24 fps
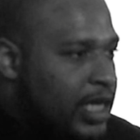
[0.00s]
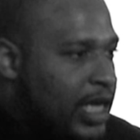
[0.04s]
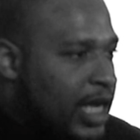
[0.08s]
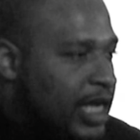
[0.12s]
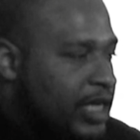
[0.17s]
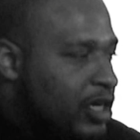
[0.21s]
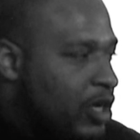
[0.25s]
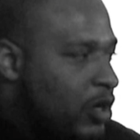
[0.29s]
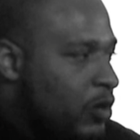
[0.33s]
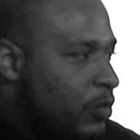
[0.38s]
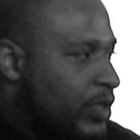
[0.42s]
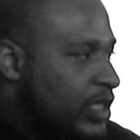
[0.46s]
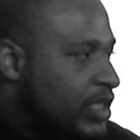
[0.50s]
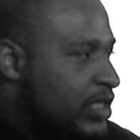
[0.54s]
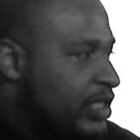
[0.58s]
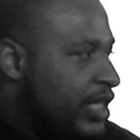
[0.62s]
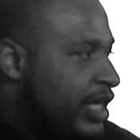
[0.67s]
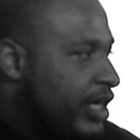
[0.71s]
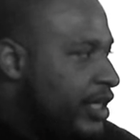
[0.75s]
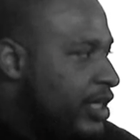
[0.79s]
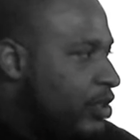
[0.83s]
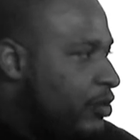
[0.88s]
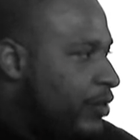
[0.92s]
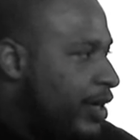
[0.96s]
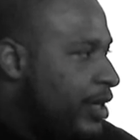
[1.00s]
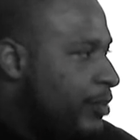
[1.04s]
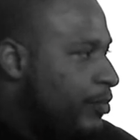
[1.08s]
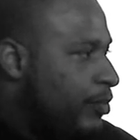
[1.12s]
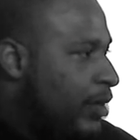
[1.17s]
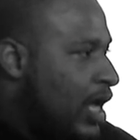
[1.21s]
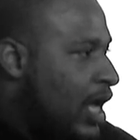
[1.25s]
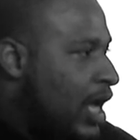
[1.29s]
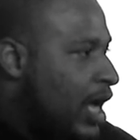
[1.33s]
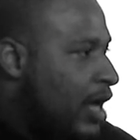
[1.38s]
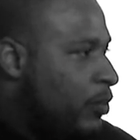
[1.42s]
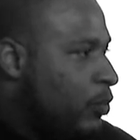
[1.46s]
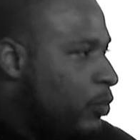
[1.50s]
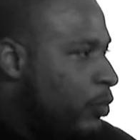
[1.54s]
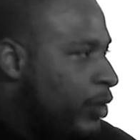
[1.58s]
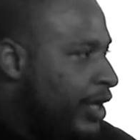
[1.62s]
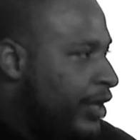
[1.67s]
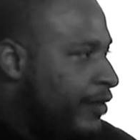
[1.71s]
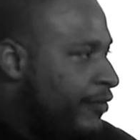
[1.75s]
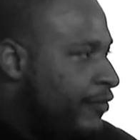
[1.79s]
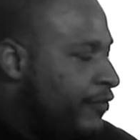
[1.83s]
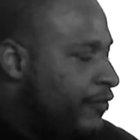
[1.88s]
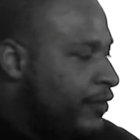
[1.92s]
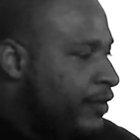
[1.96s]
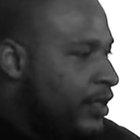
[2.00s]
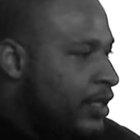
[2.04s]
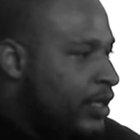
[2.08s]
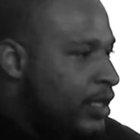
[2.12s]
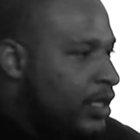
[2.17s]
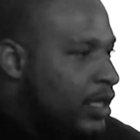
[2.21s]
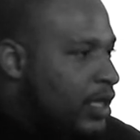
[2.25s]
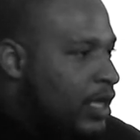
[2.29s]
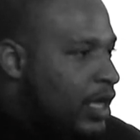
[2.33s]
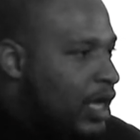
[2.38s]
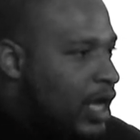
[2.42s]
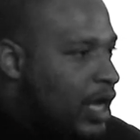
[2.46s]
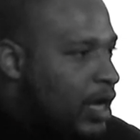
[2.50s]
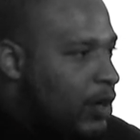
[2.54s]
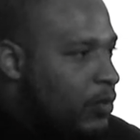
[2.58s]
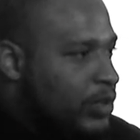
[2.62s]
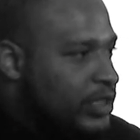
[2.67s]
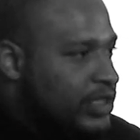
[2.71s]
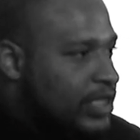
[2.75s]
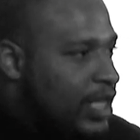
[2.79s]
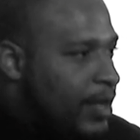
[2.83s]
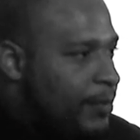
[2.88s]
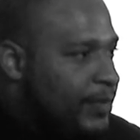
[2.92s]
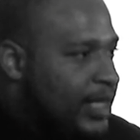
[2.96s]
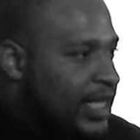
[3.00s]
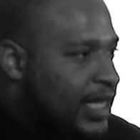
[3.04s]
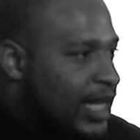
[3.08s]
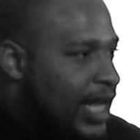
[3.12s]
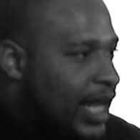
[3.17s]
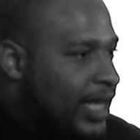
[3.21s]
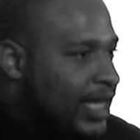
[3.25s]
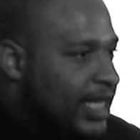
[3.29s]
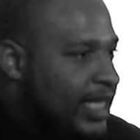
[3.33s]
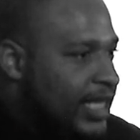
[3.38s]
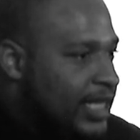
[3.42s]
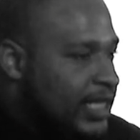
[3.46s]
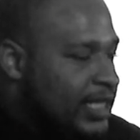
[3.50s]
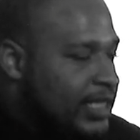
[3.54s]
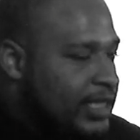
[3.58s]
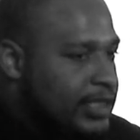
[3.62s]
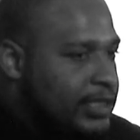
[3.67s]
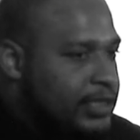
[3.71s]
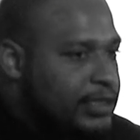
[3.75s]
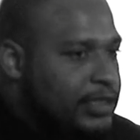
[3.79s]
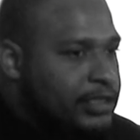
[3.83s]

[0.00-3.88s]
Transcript: I know we shared a great bond with, was Amin Ali.